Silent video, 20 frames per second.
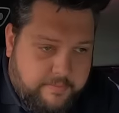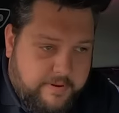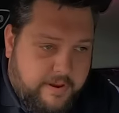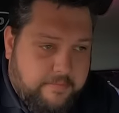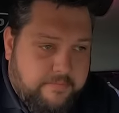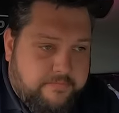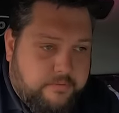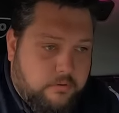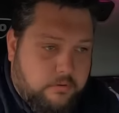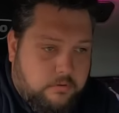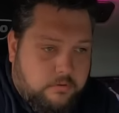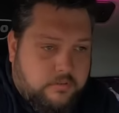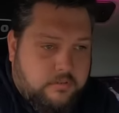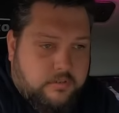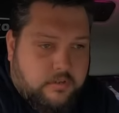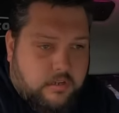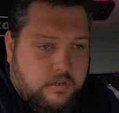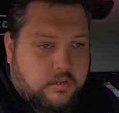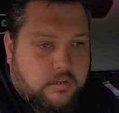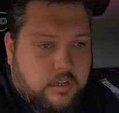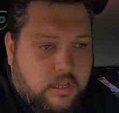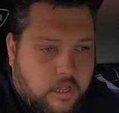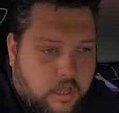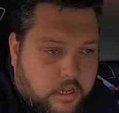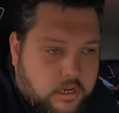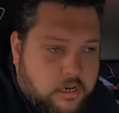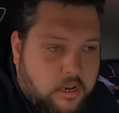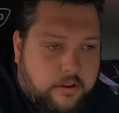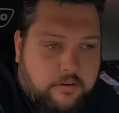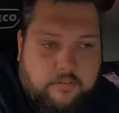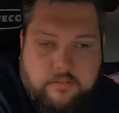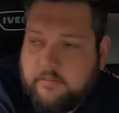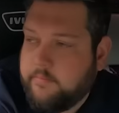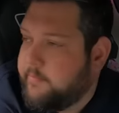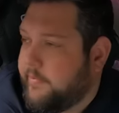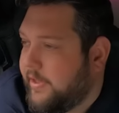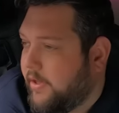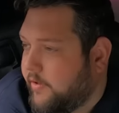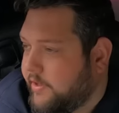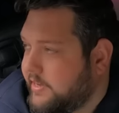been here before. Unload
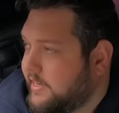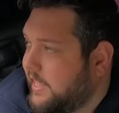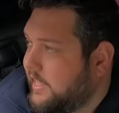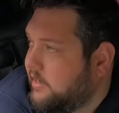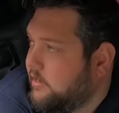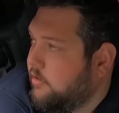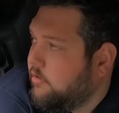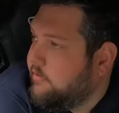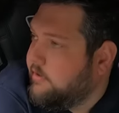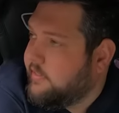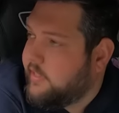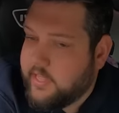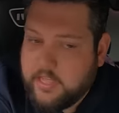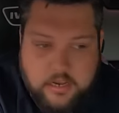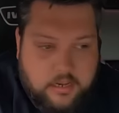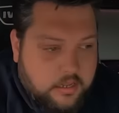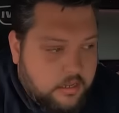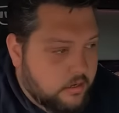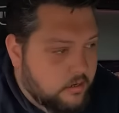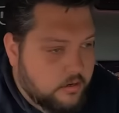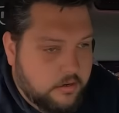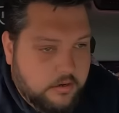behind that lorry there, look.